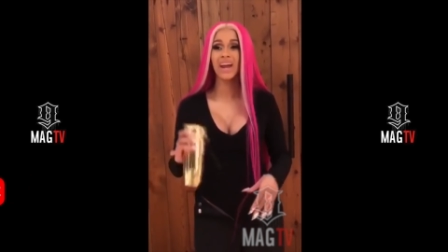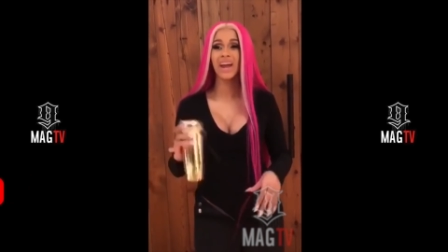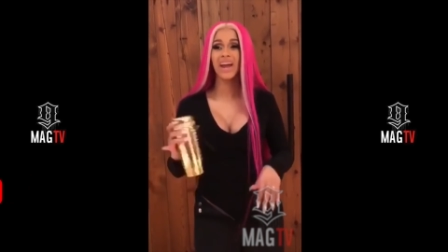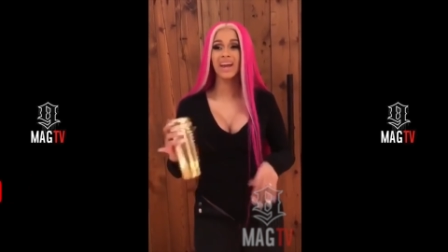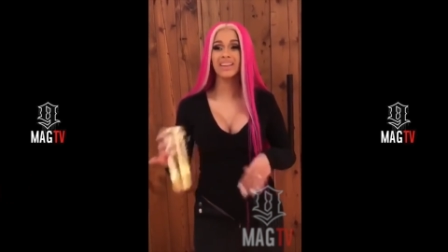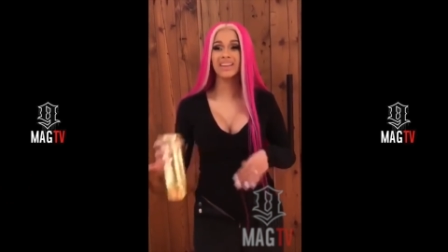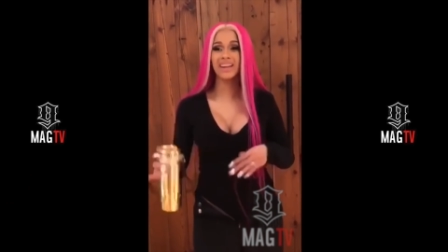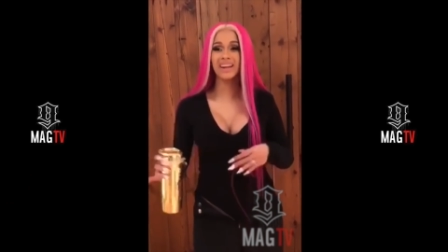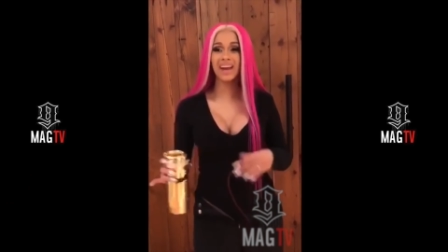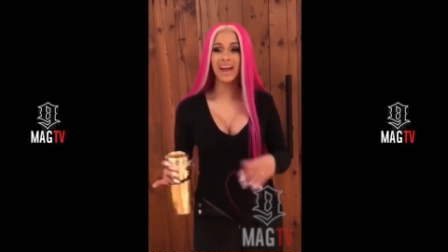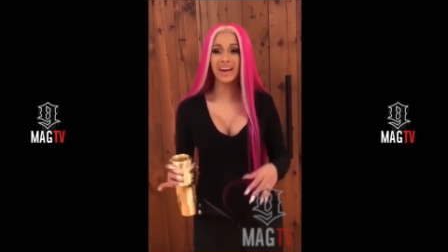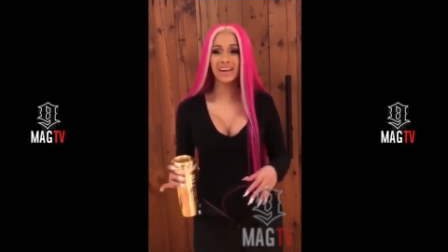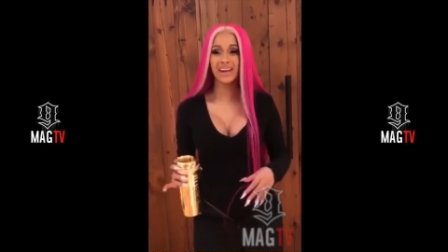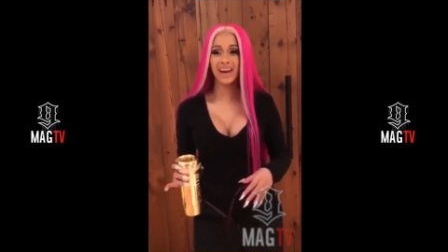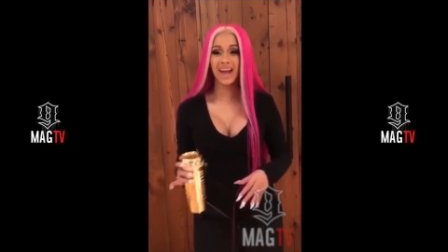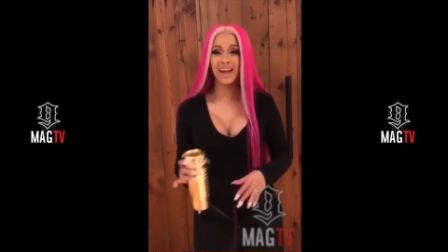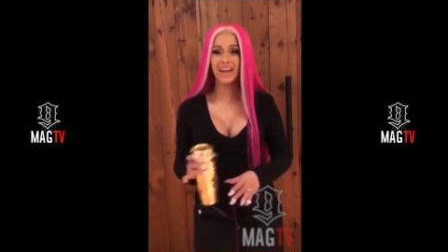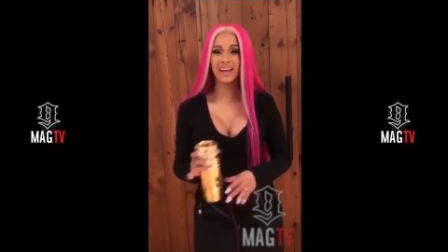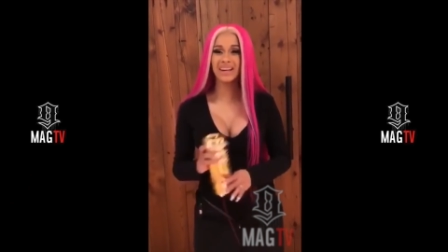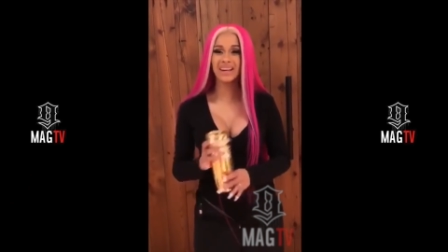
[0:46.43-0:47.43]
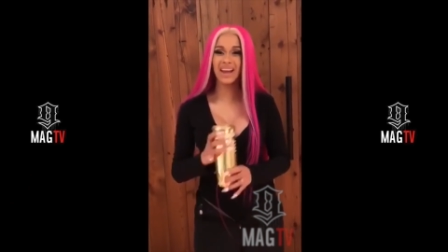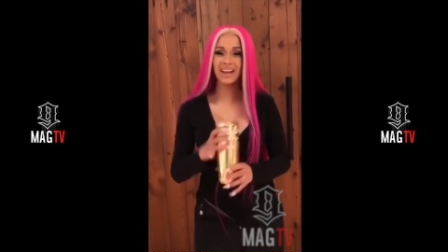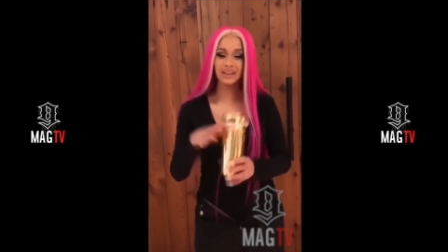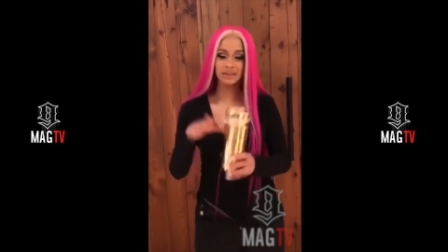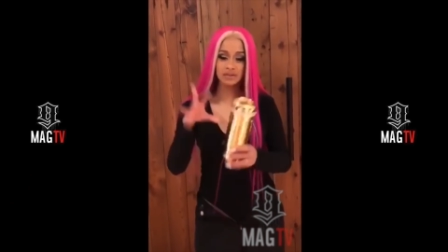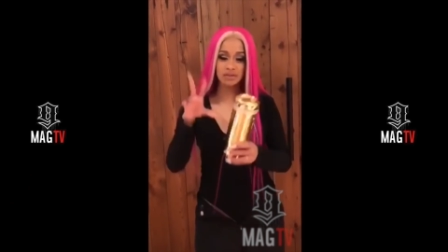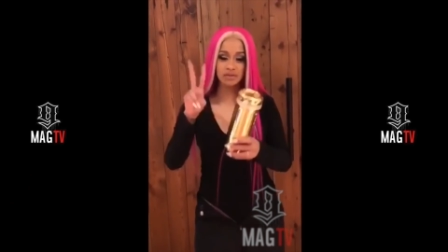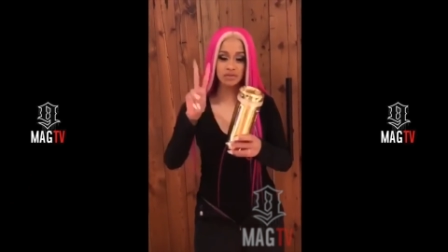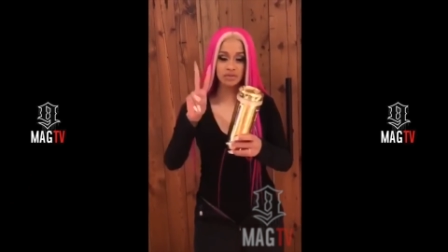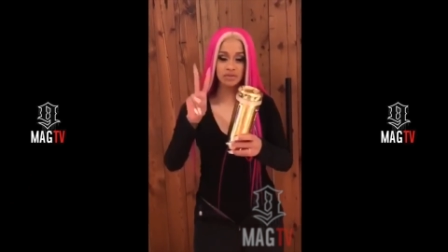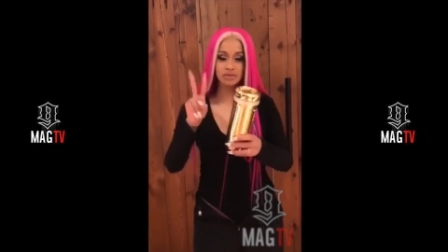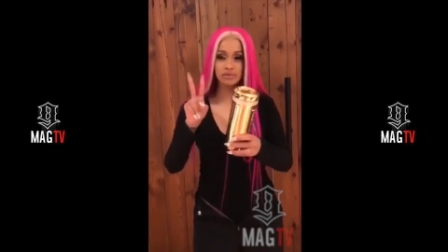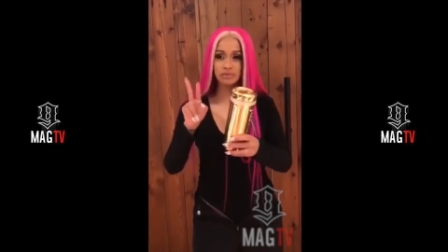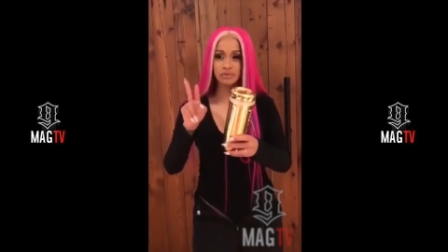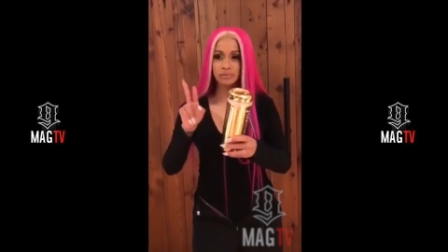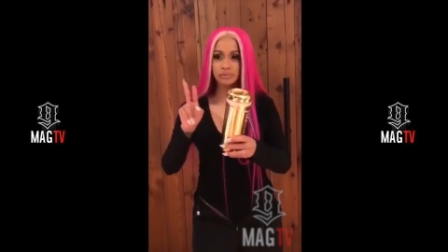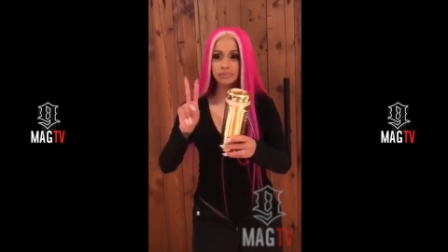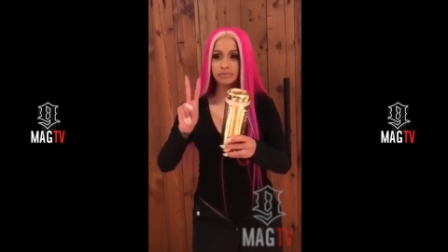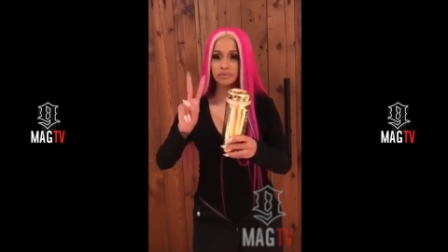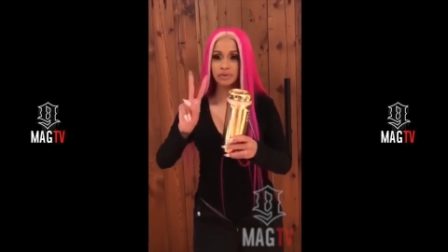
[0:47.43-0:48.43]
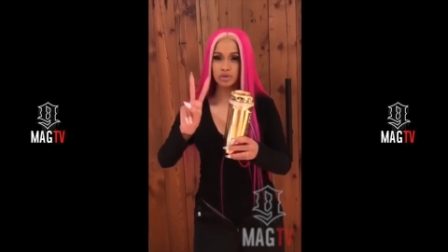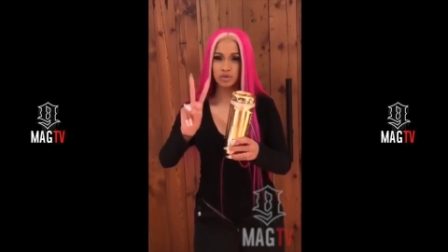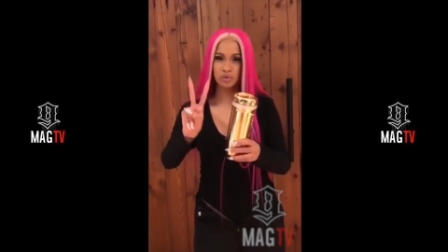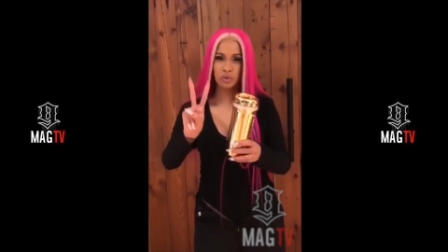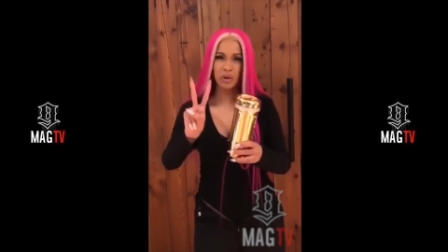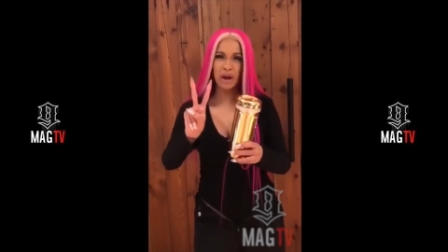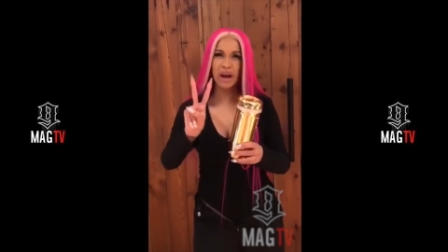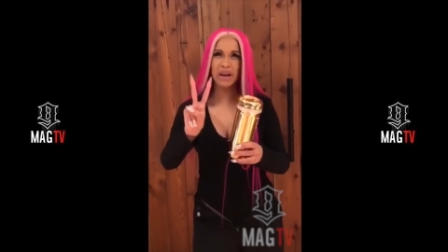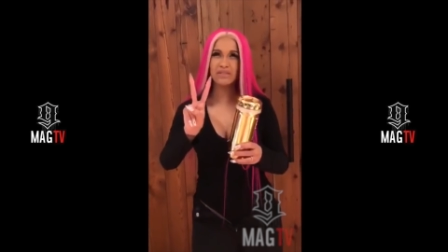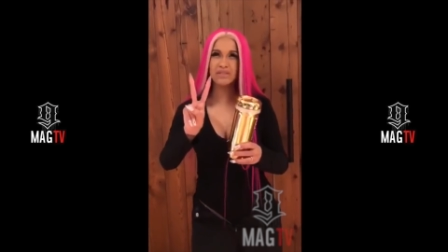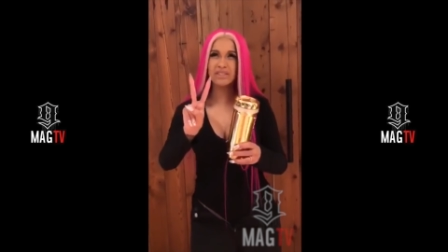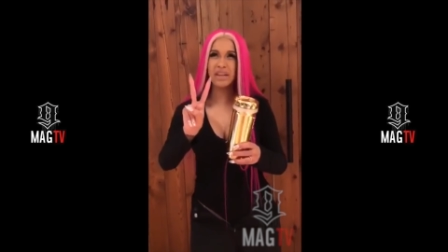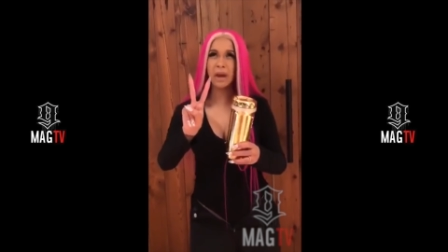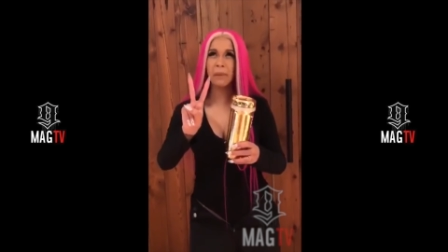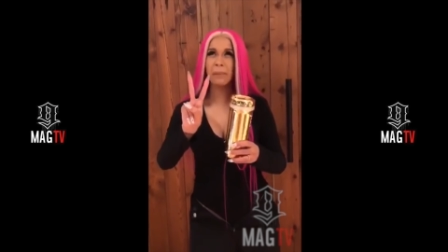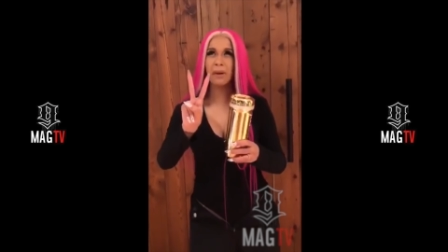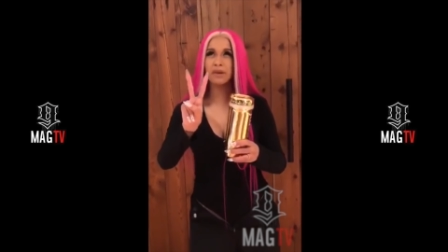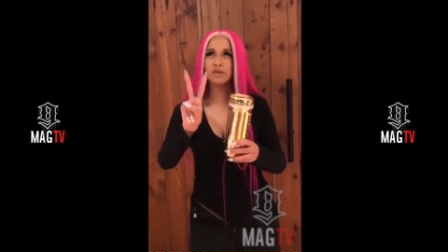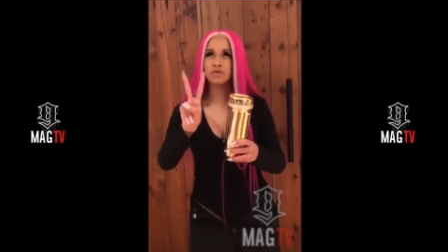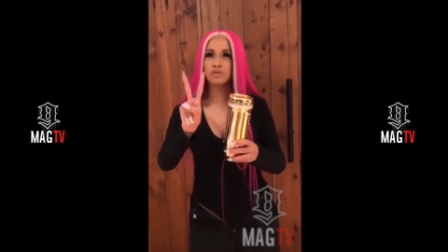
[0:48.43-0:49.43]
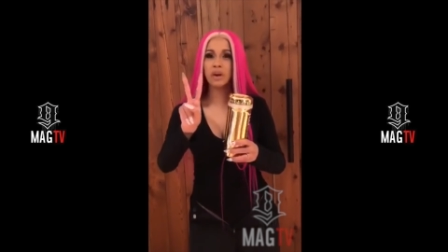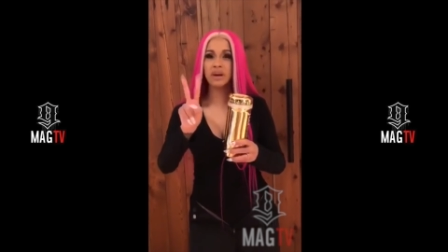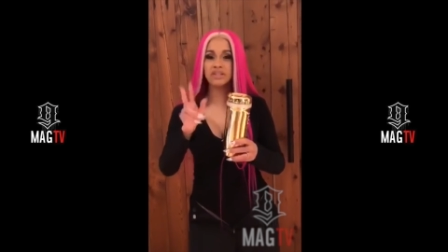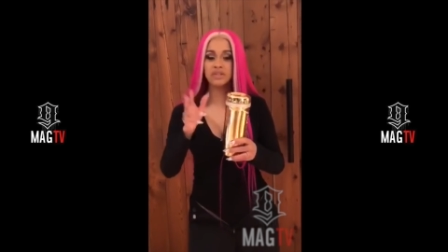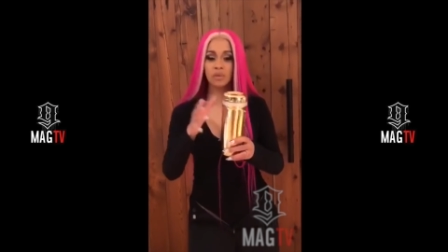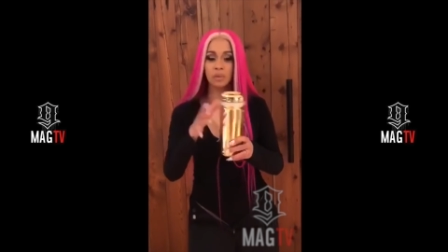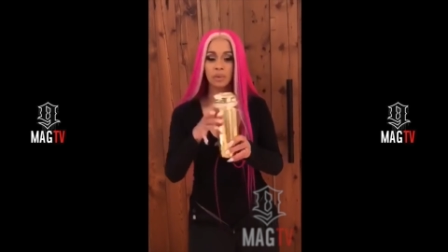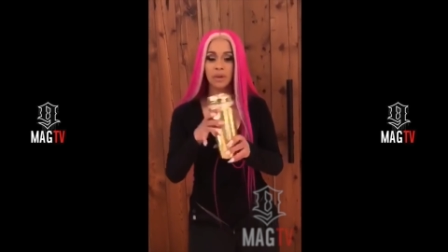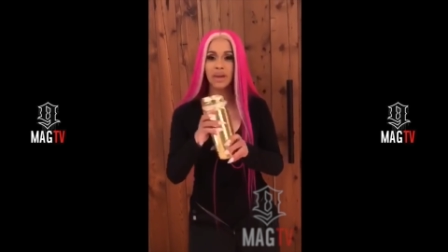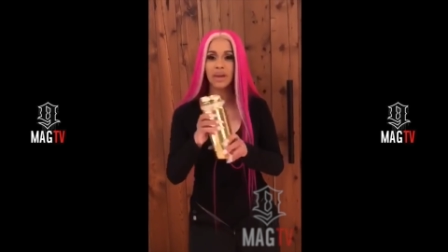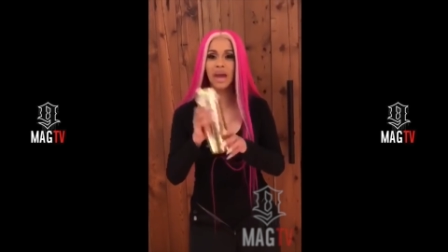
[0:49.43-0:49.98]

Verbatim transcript: And then at night, like, tw- I say about twice a week,